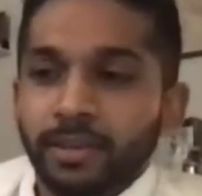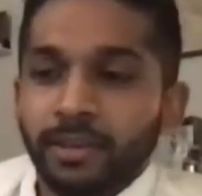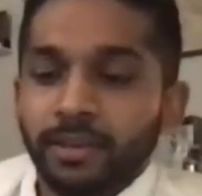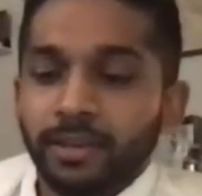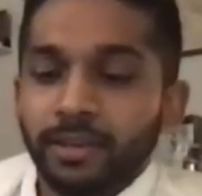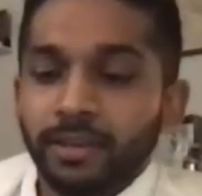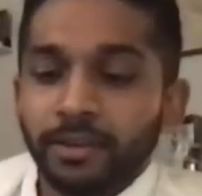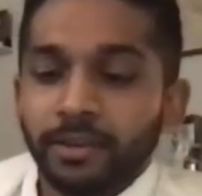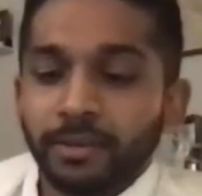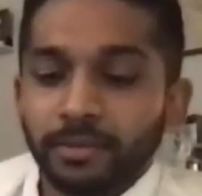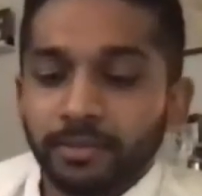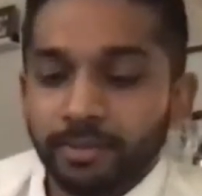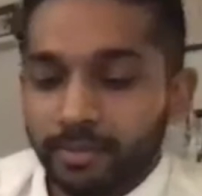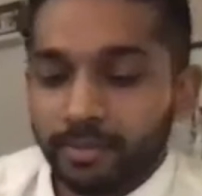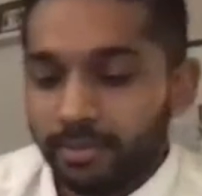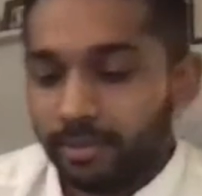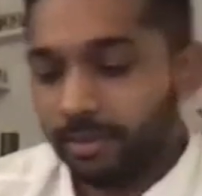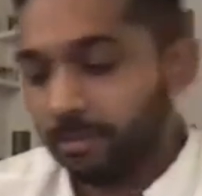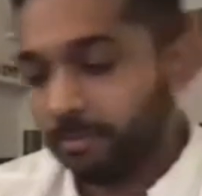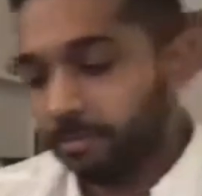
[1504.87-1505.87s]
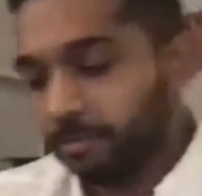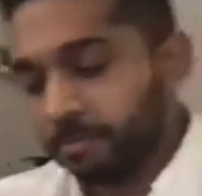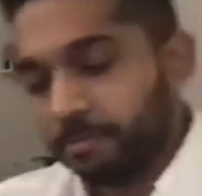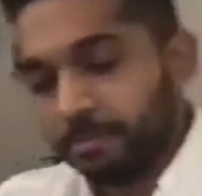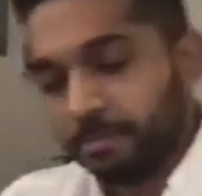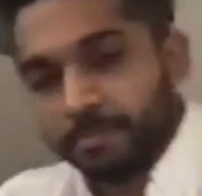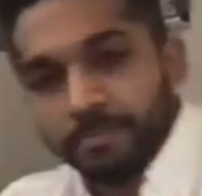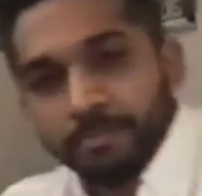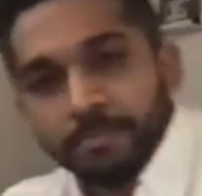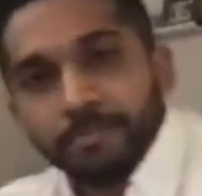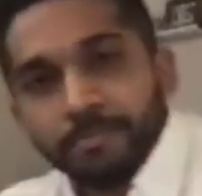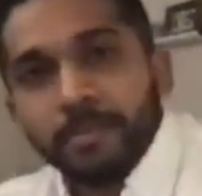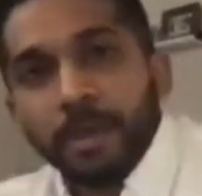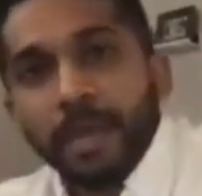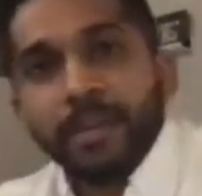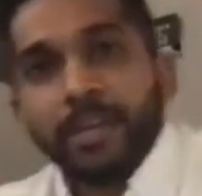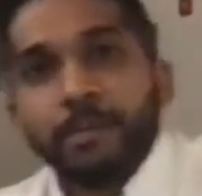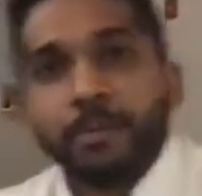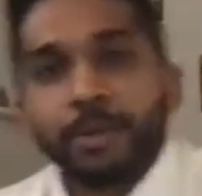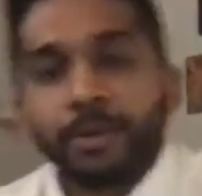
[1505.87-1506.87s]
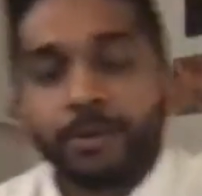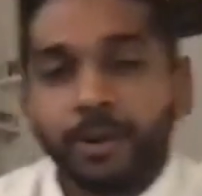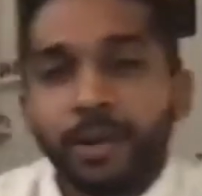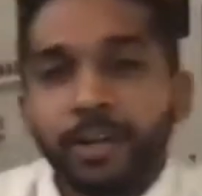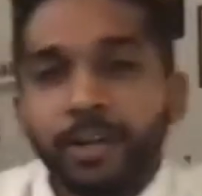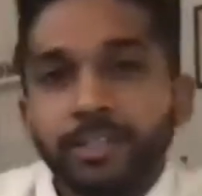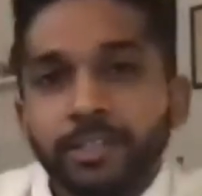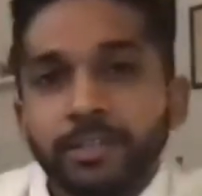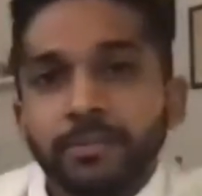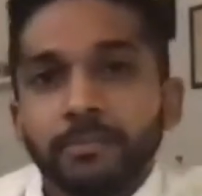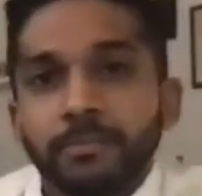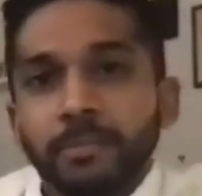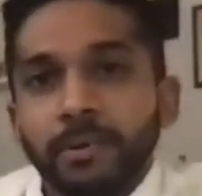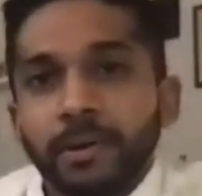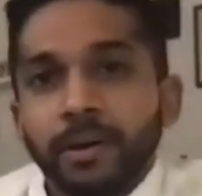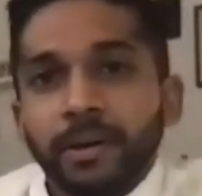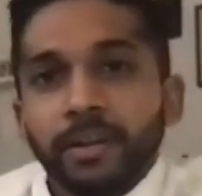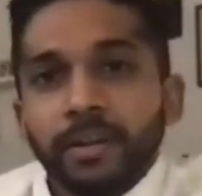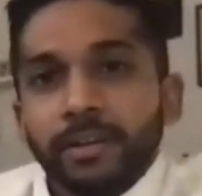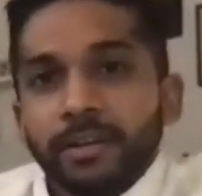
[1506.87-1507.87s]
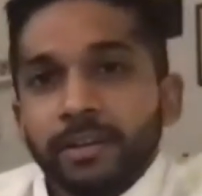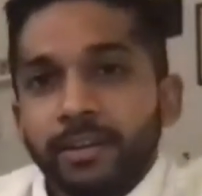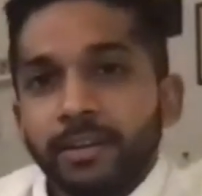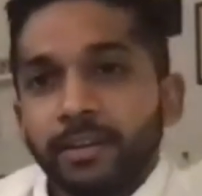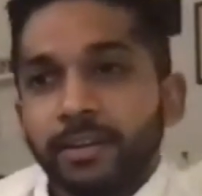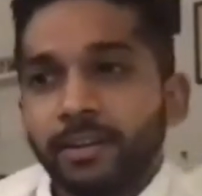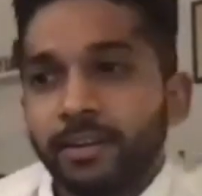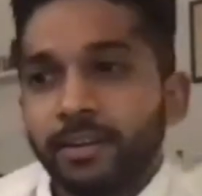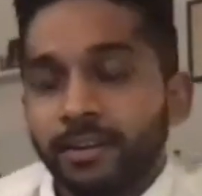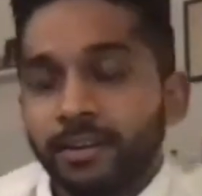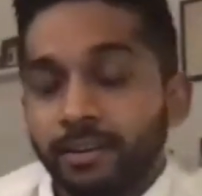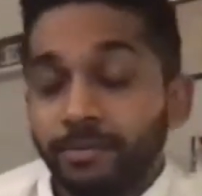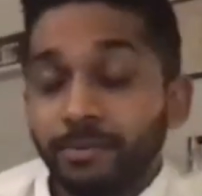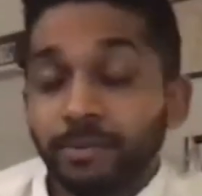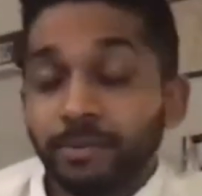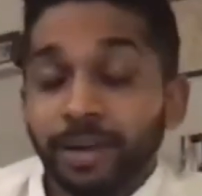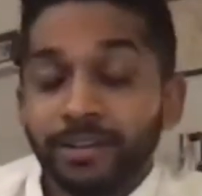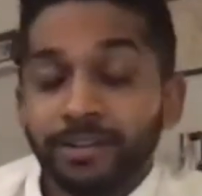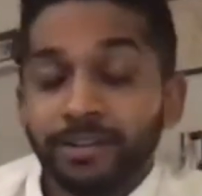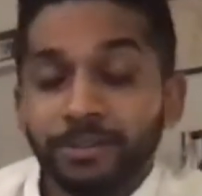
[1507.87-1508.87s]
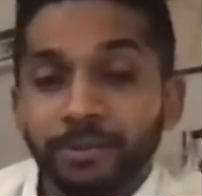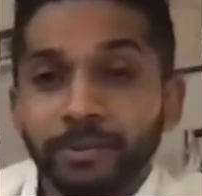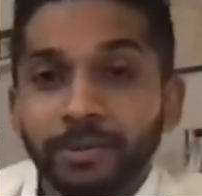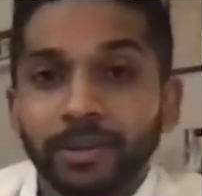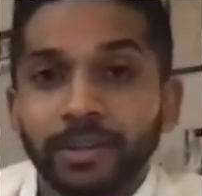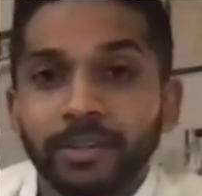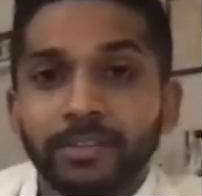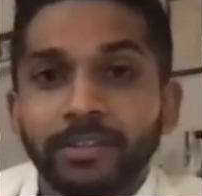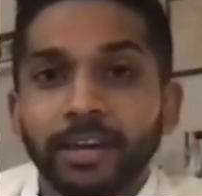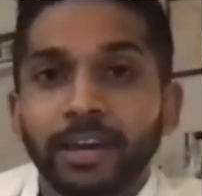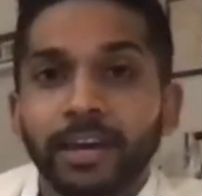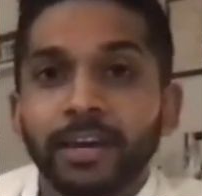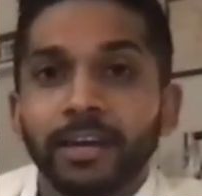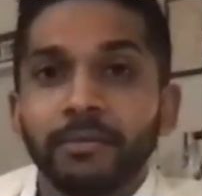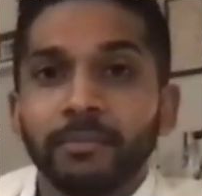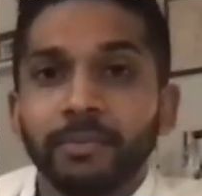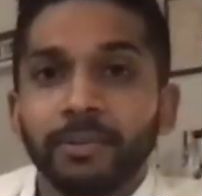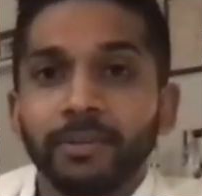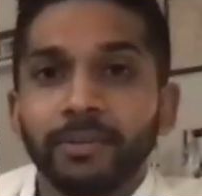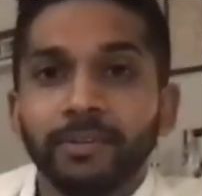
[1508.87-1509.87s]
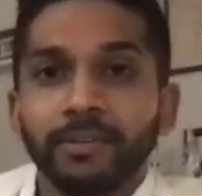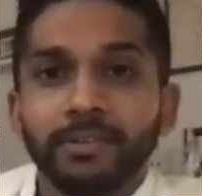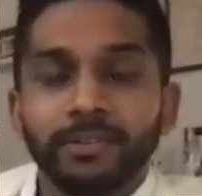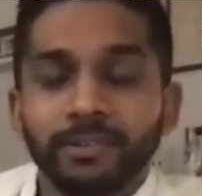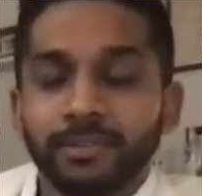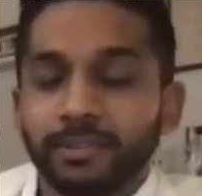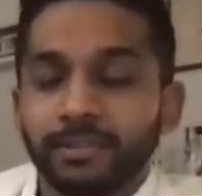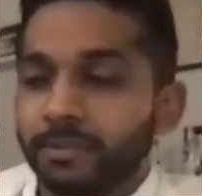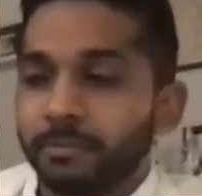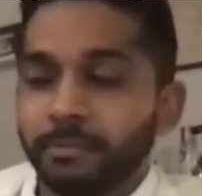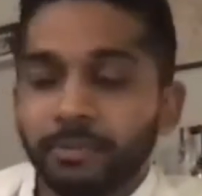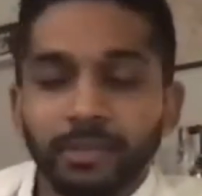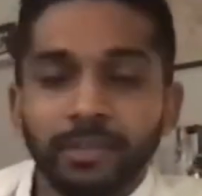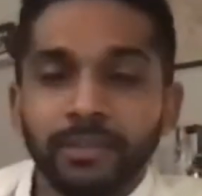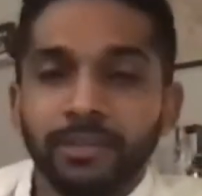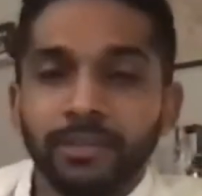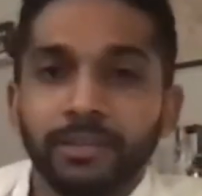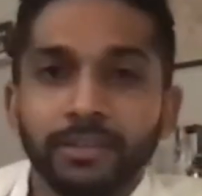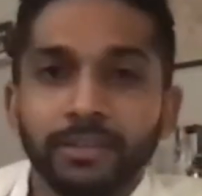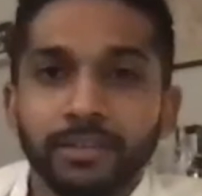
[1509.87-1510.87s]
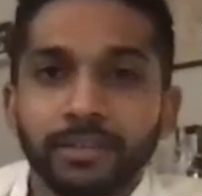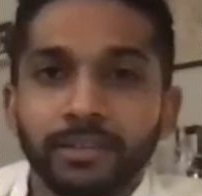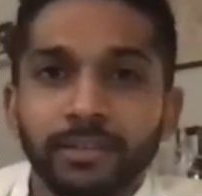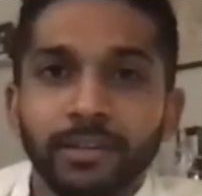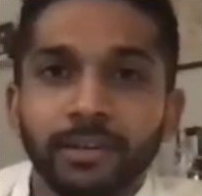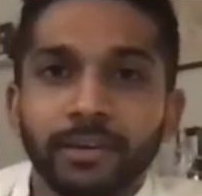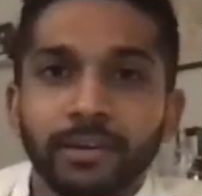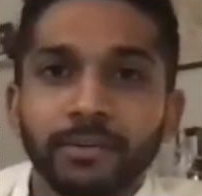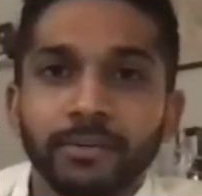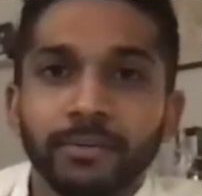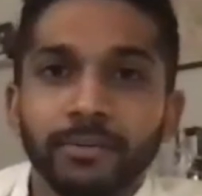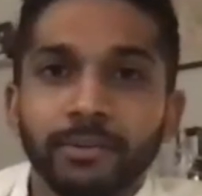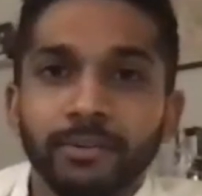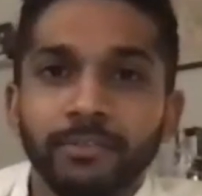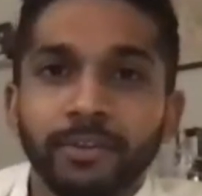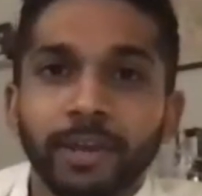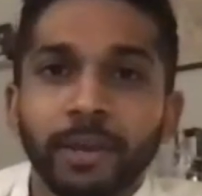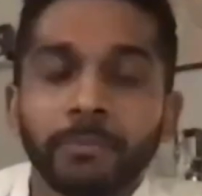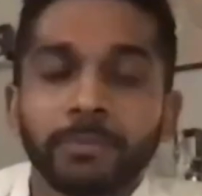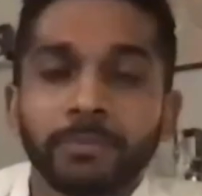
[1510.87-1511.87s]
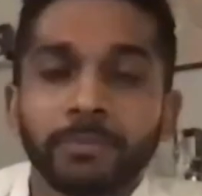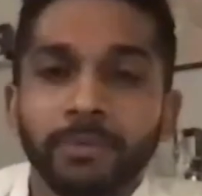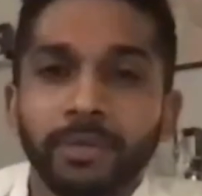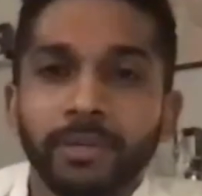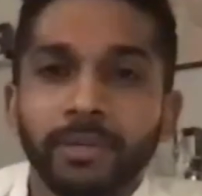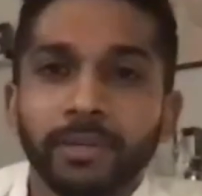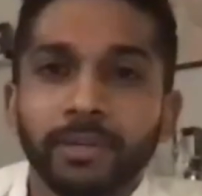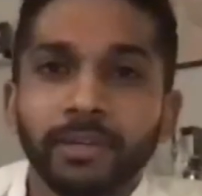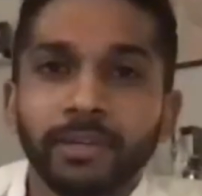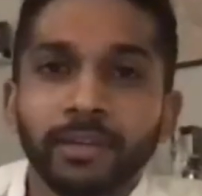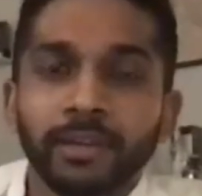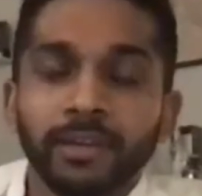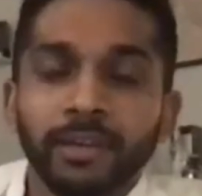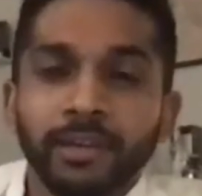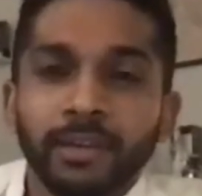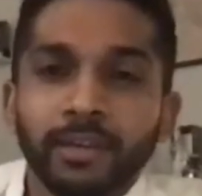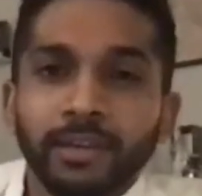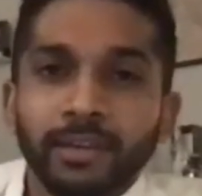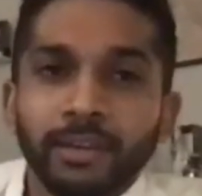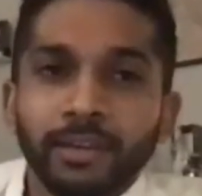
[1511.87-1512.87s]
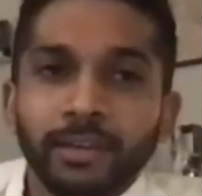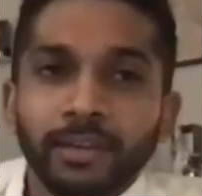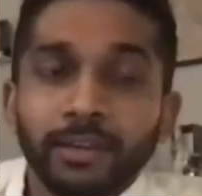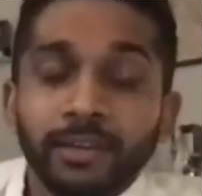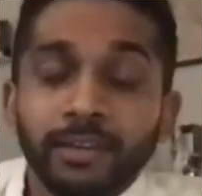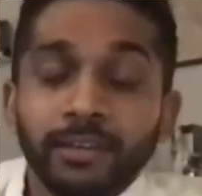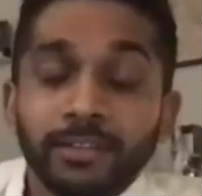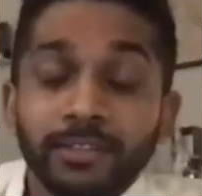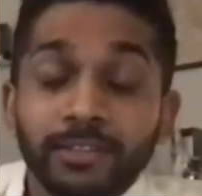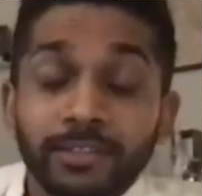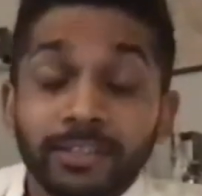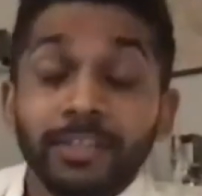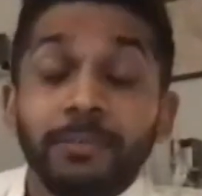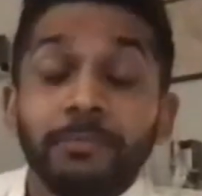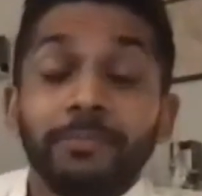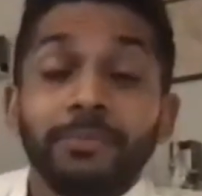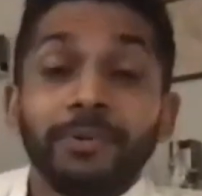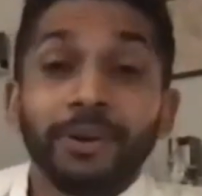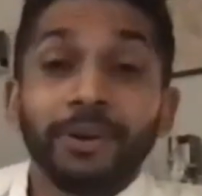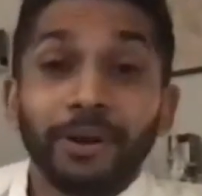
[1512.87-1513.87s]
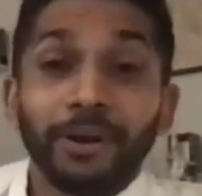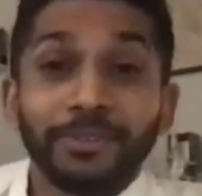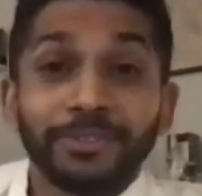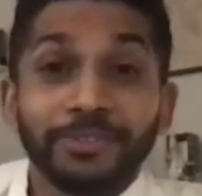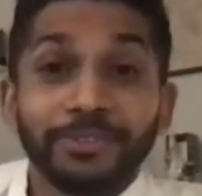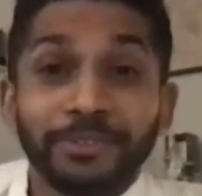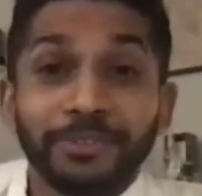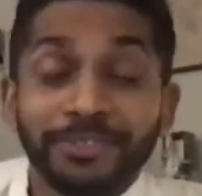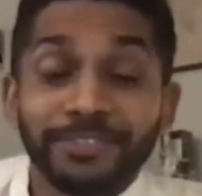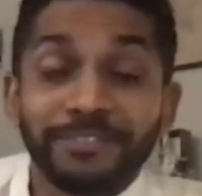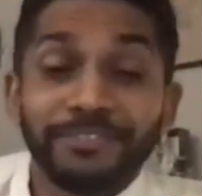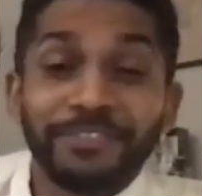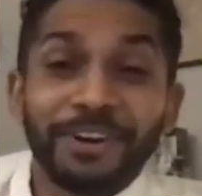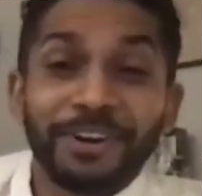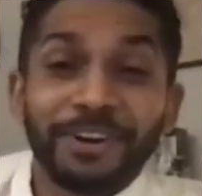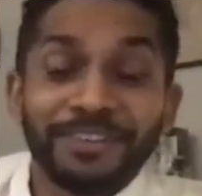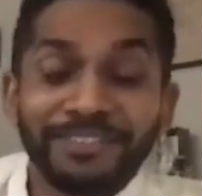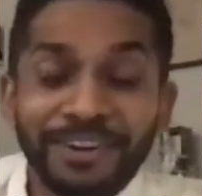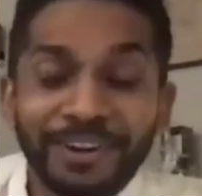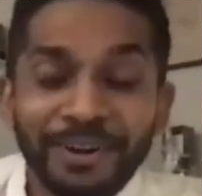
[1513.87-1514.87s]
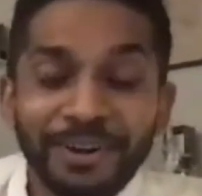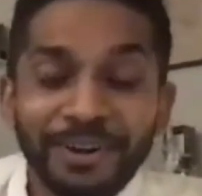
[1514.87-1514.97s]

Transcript: you know the pandemic raging but when i do get time it completely you know revamps me and sleep also is very, very